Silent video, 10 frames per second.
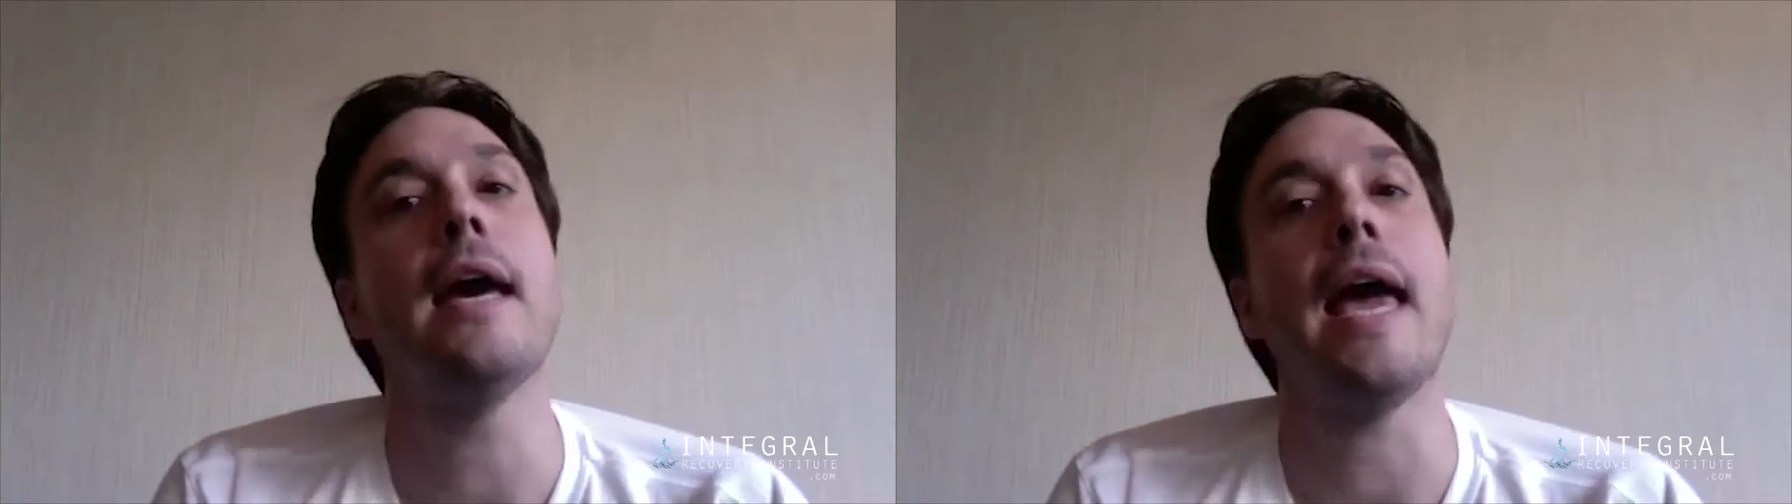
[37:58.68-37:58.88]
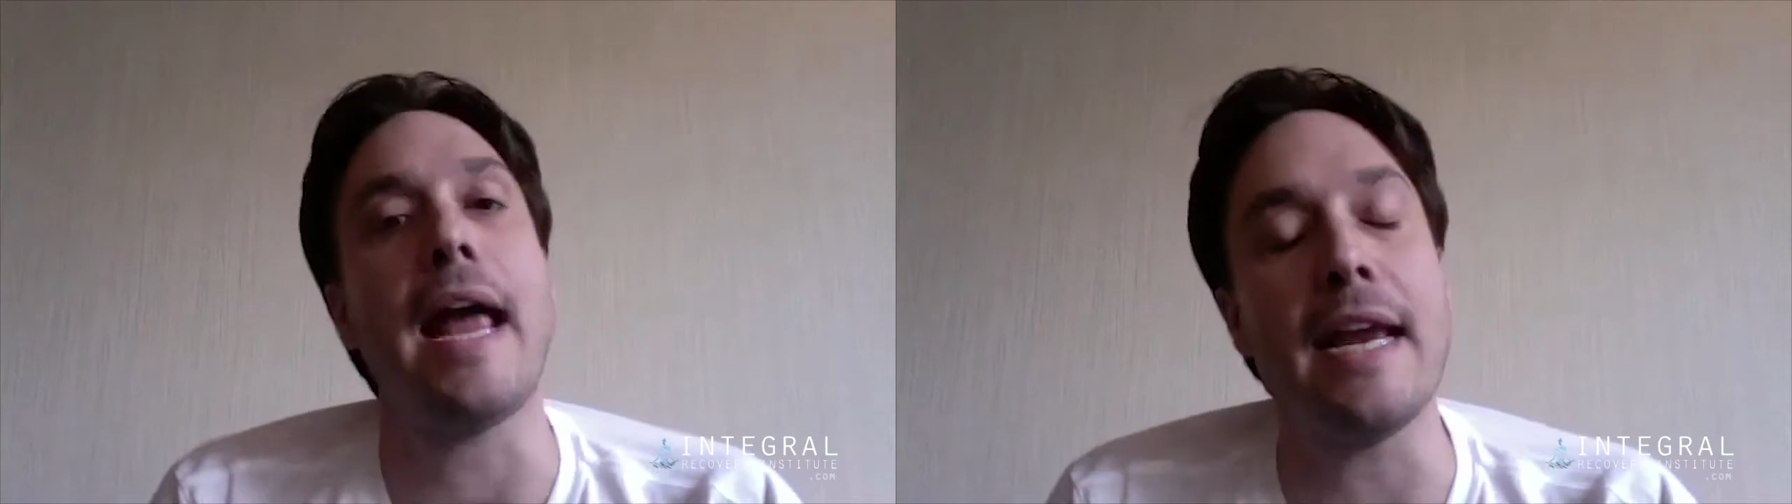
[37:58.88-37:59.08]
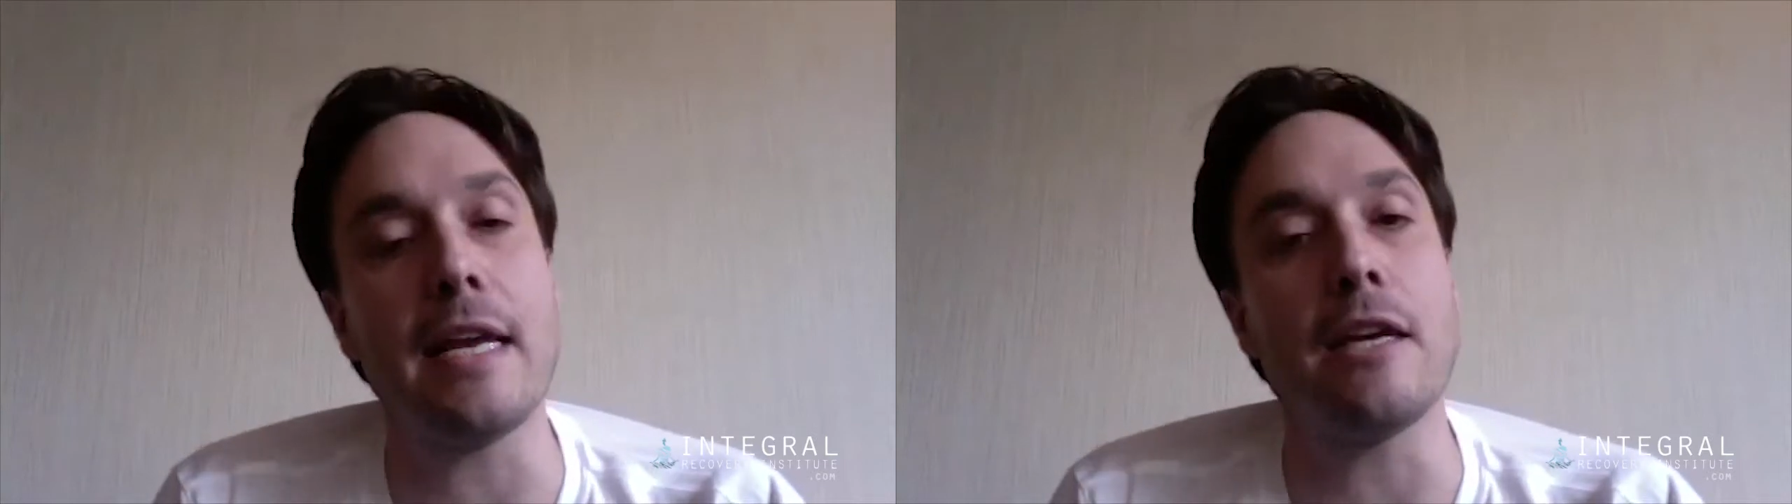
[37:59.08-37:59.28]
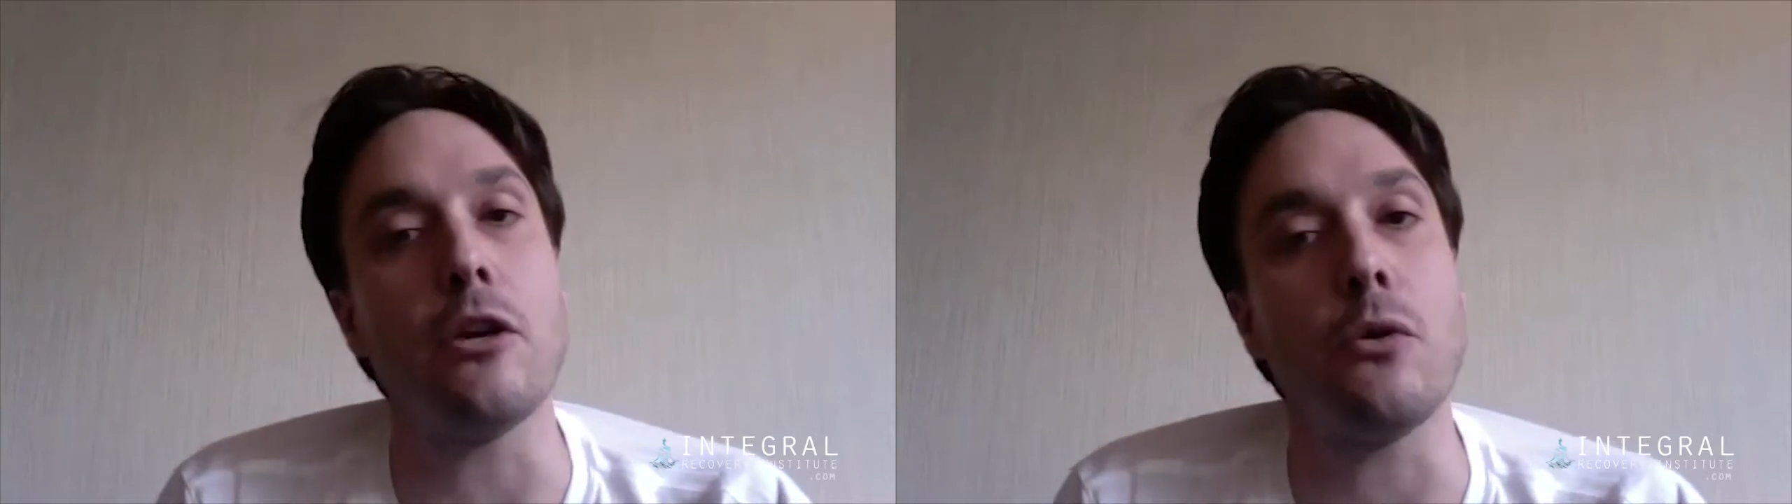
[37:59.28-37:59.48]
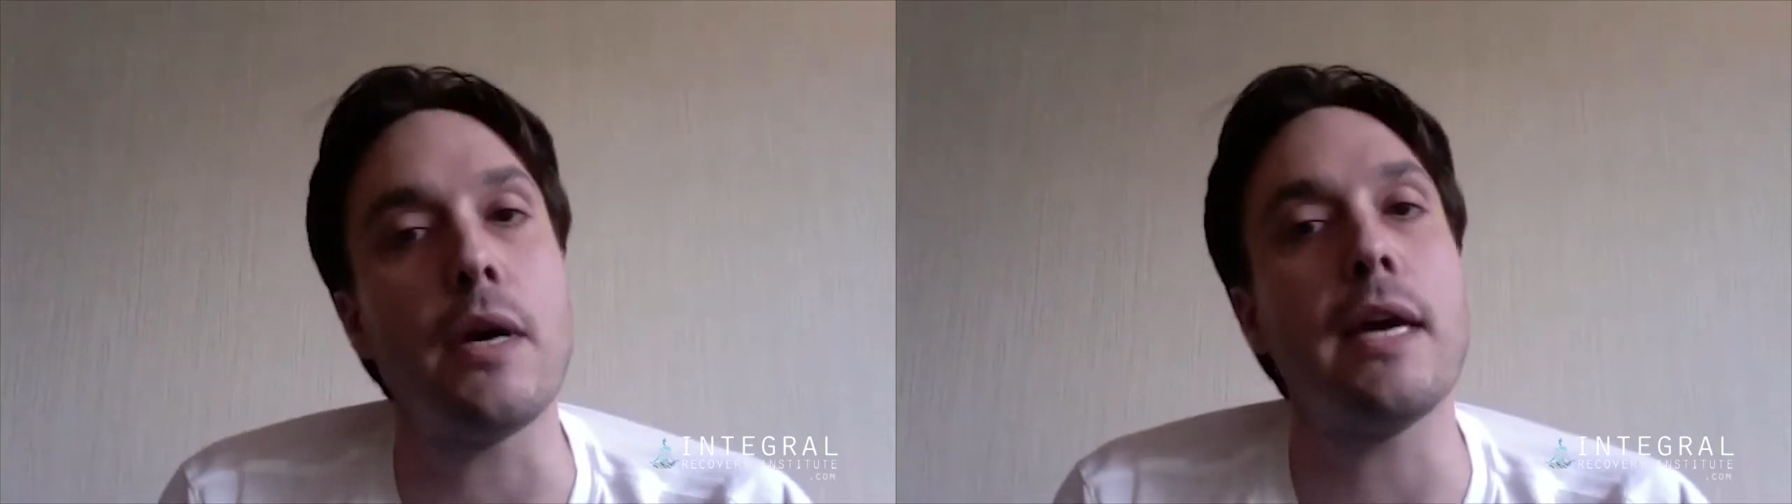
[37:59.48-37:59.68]
aiding
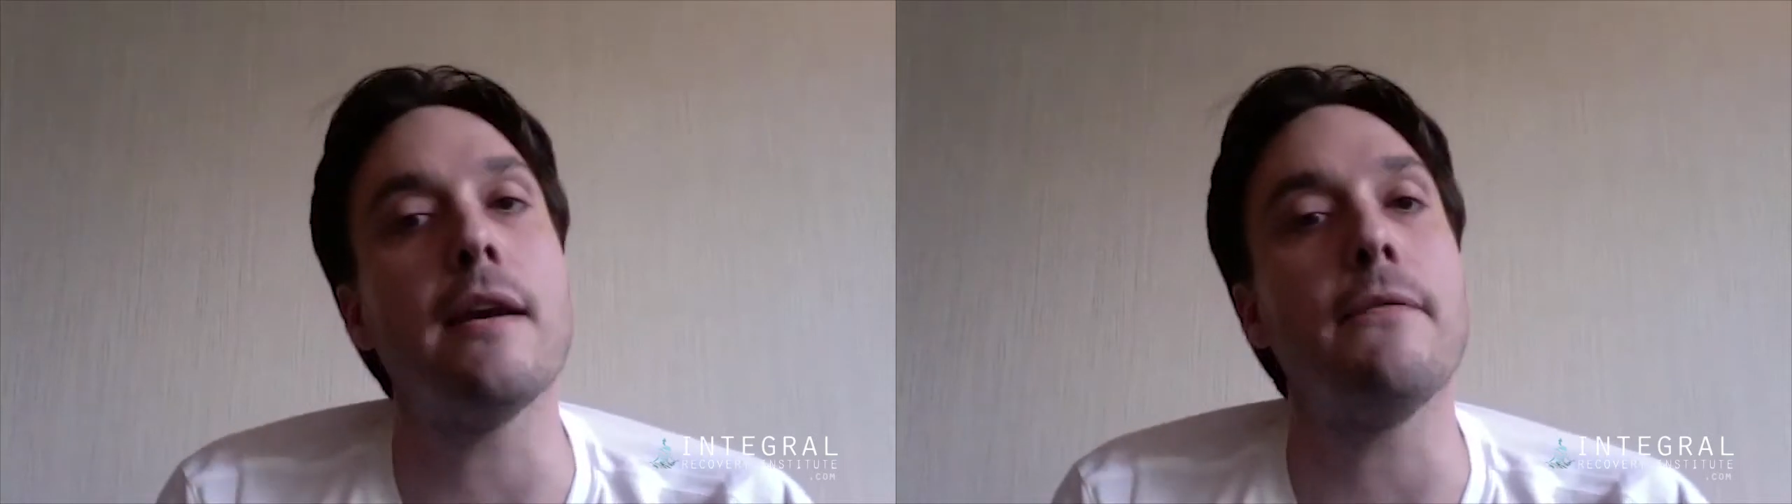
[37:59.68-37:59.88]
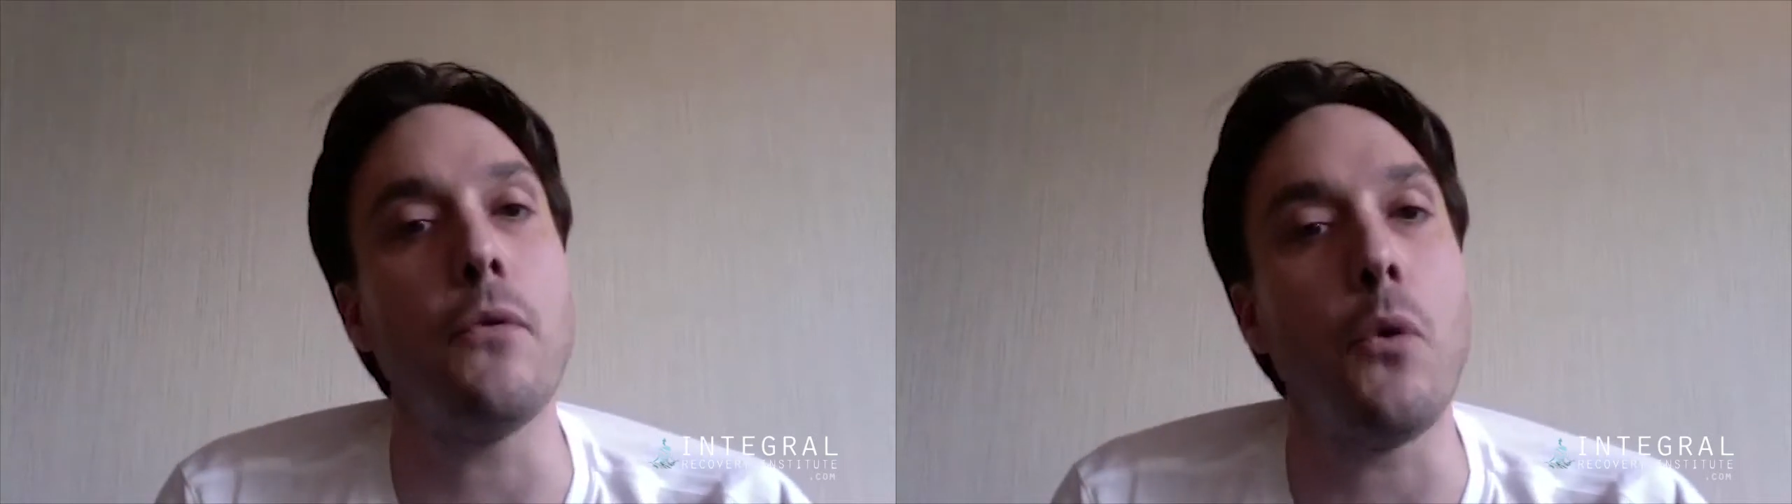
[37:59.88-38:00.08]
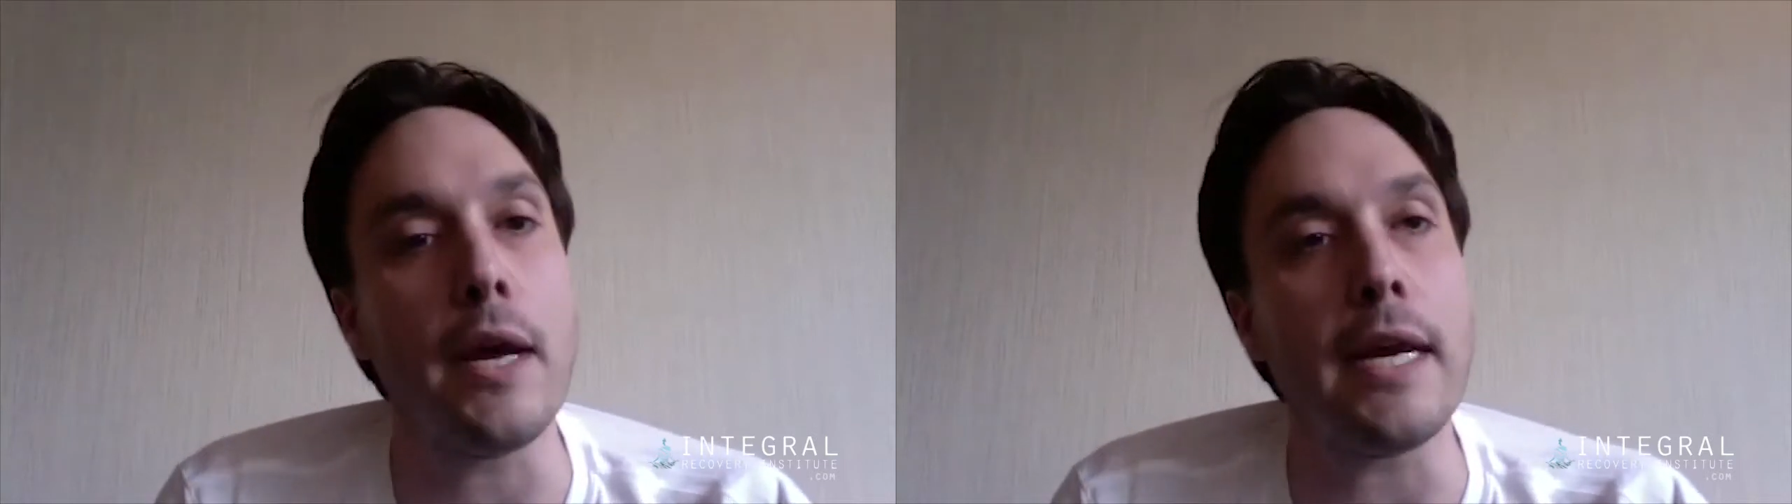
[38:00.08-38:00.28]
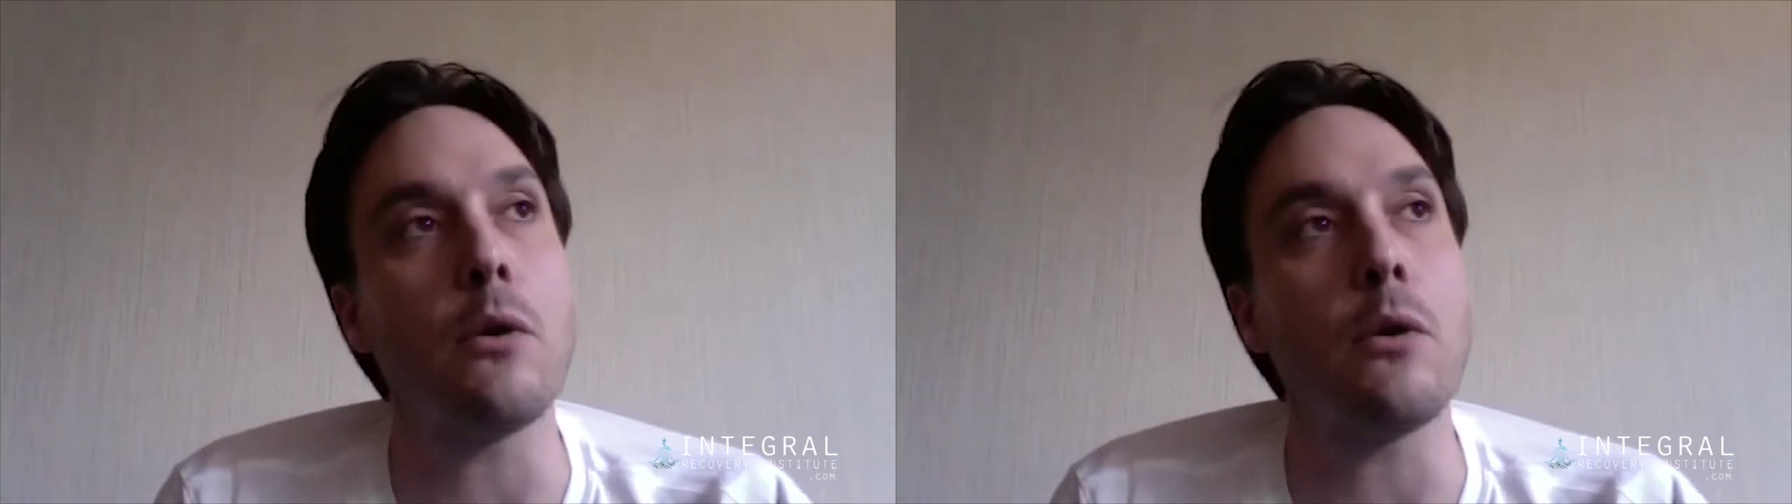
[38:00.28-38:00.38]
you in avoiding